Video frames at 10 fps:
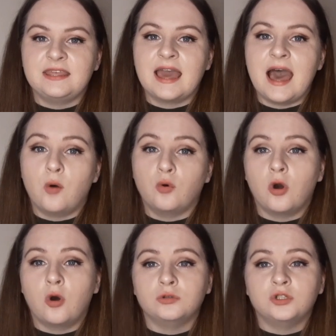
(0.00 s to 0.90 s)
the
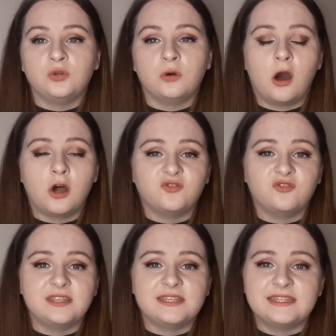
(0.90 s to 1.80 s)
alcohol is too harsh for
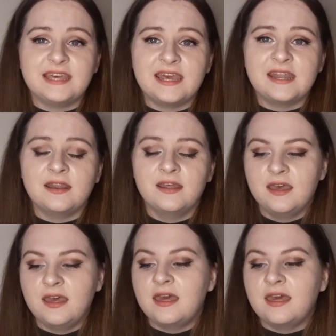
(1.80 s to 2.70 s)
the skin,
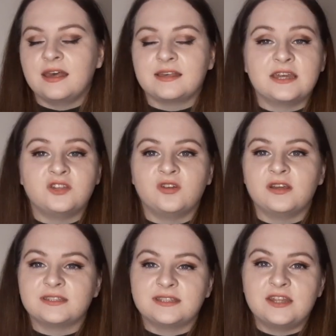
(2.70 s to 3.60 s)
etc,
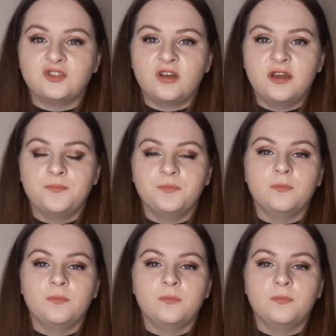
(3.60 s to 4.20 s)
etc,